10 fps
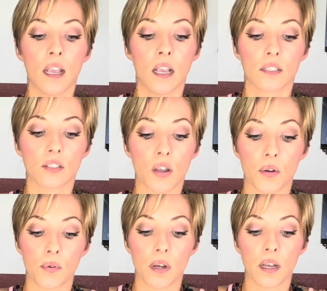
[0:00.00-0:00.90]

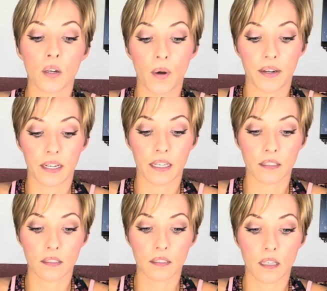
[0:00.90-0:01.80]
So,
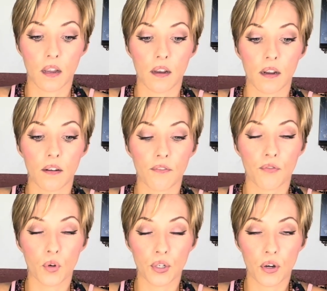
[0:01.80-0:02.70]
Aquarius,
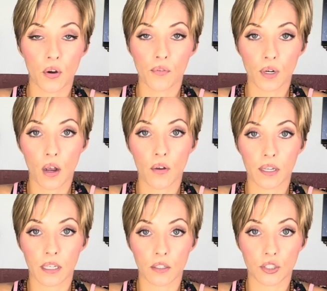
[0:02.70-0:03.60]
for your overall
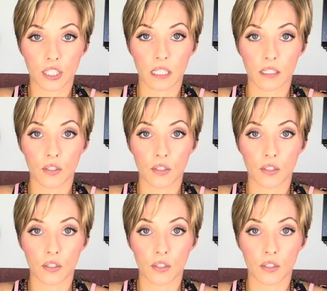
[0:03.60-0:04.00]
energy,